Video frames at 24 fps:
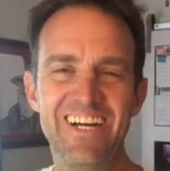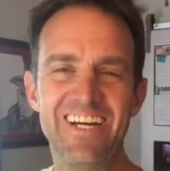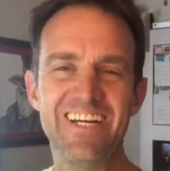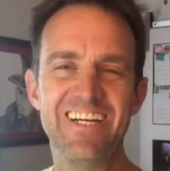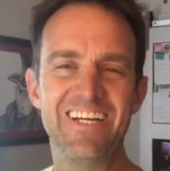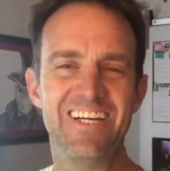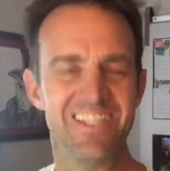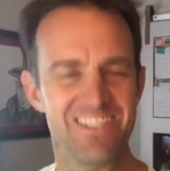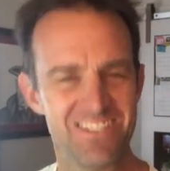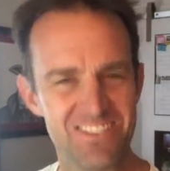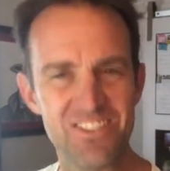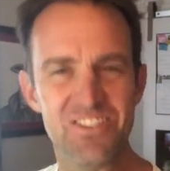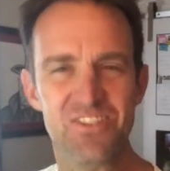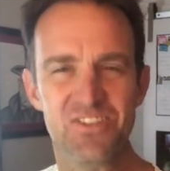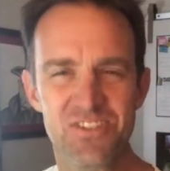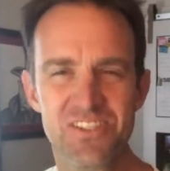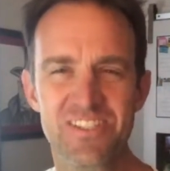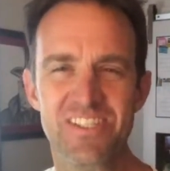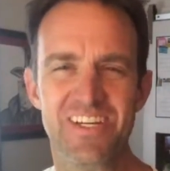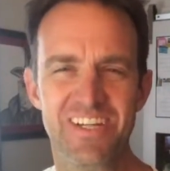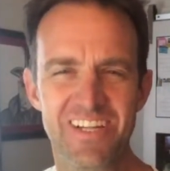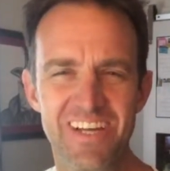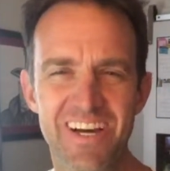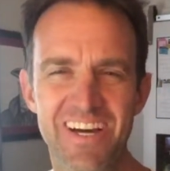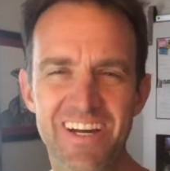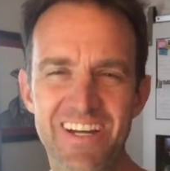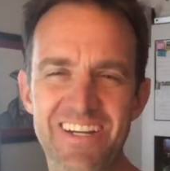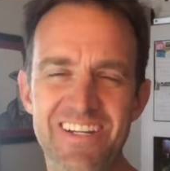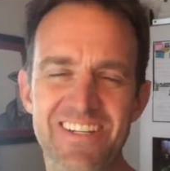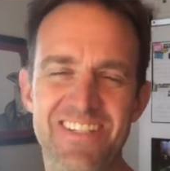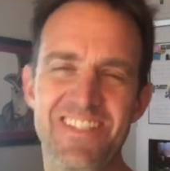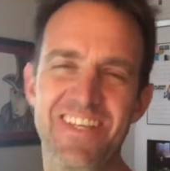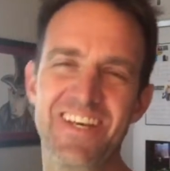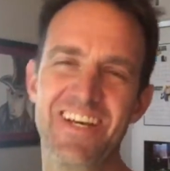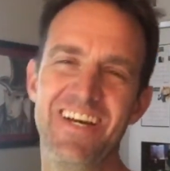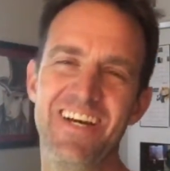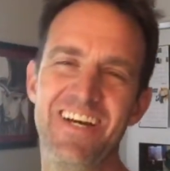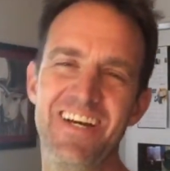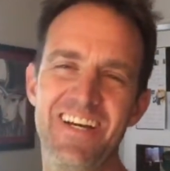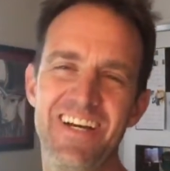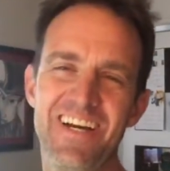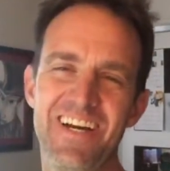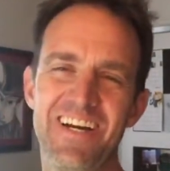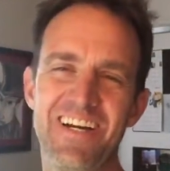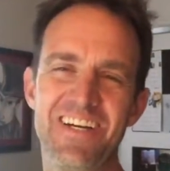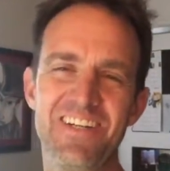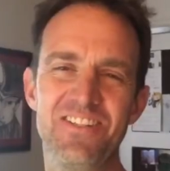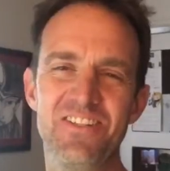It's Tuesday, yeah, it is.
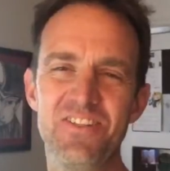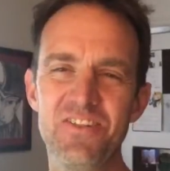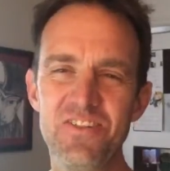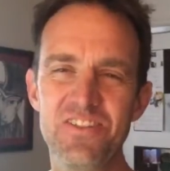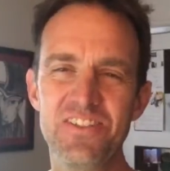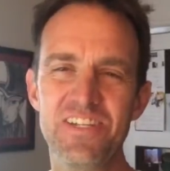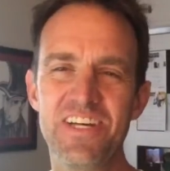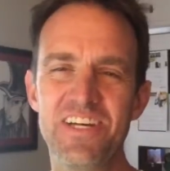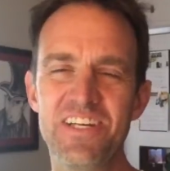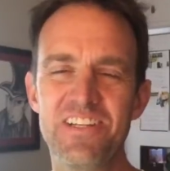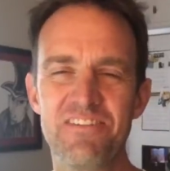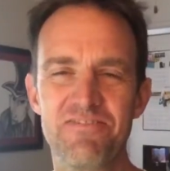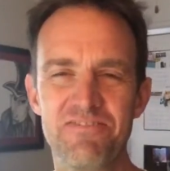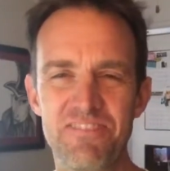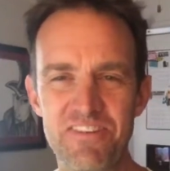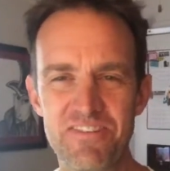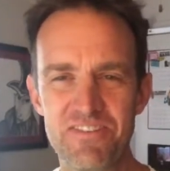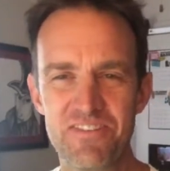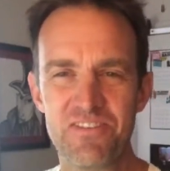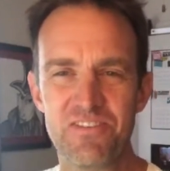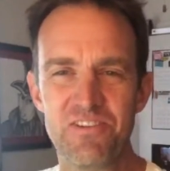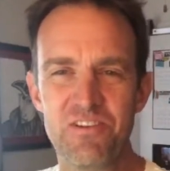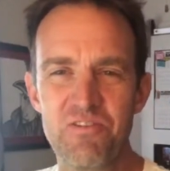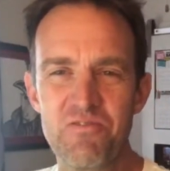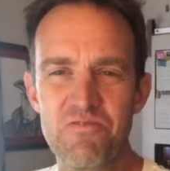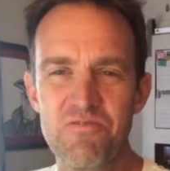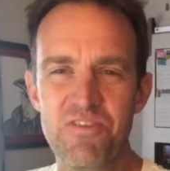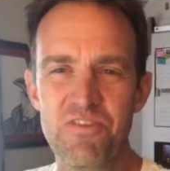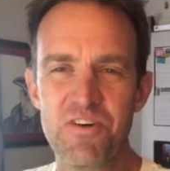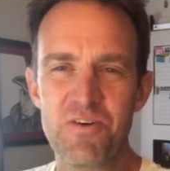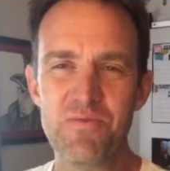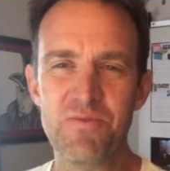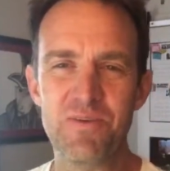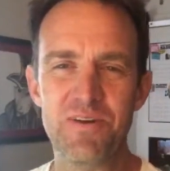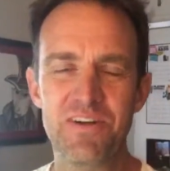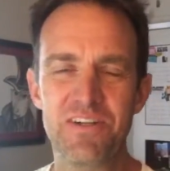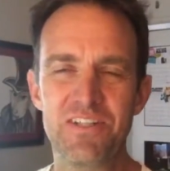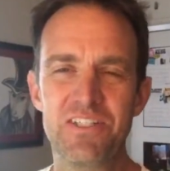Tuesday, the 5th of November.